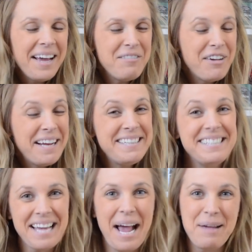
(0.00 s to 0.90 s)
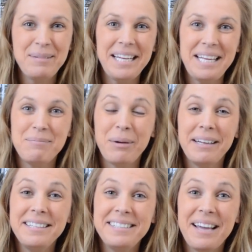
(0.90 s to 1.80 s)
Hi friends, I'm Nadine
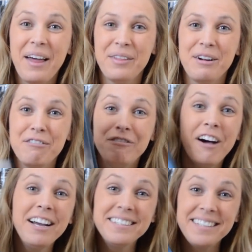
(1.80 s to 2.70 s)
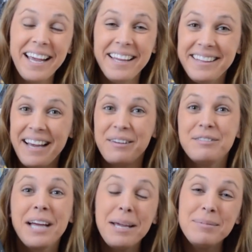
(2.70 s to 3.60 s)
Brandis, the author of Fox and the Out of
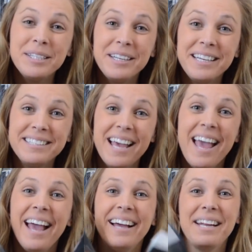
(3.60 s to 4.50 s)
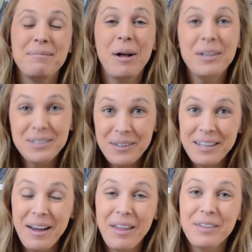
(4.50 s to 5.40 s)
Time series, and I'm also
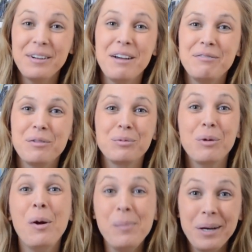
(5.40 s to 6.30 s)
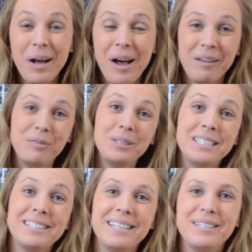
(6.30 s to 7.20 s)
the author of Romanov, which
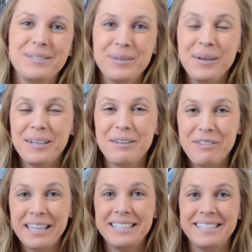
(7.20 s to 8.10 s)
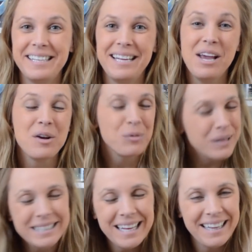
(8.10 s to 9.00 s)
is a historical fantasy
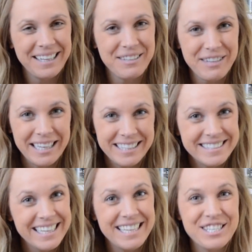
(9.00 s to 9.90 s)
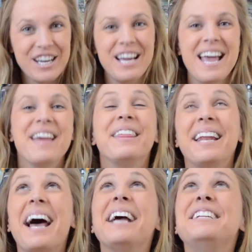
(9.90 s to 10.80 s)
retelling of Anastasia
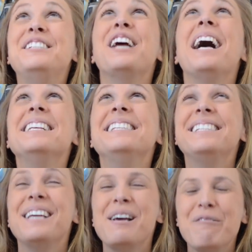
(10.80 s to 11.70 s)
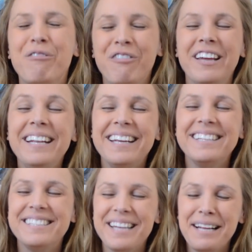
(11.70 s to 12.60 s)
that I just
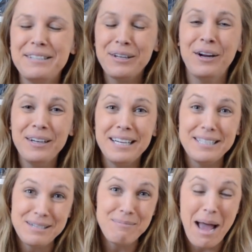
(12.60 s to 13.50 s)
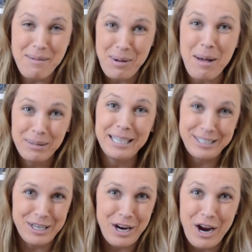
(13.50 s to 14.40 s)
finished and turned into my
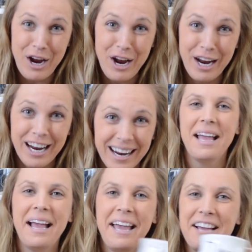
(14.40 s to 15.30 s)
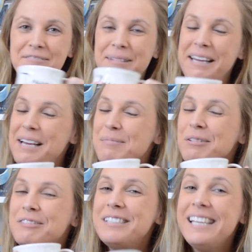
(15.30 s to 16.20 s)
publisher. I have my cup
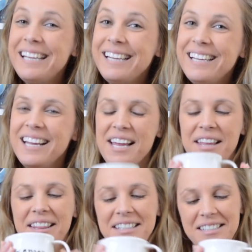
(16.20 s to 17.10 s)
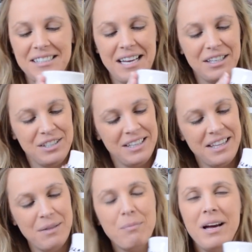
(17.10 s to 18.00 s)
of tea. This is actually
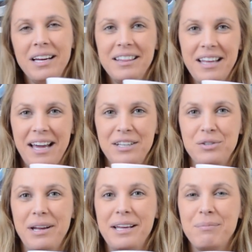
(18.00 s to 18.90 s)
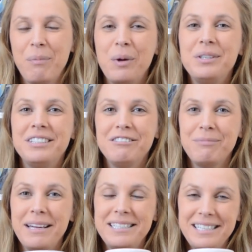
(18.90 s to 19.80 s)
the mug that I drank most of
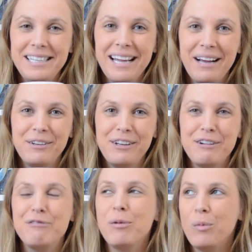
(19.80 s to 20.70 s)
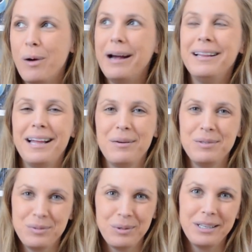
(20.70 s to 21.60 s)
my tea out of while I
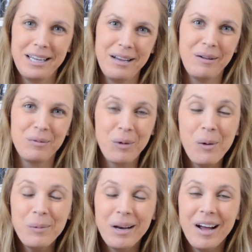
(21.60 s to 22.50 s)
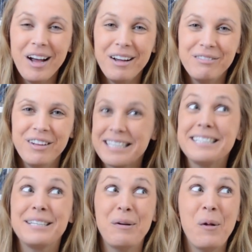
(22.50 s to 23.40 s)
was working on Romanov,
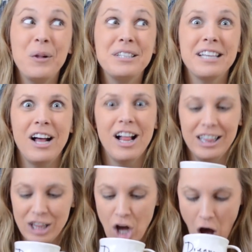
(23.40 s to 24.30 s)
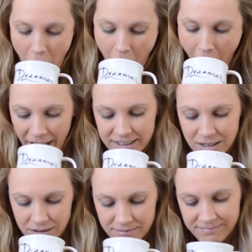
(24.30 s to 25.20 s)
because it holds a lot.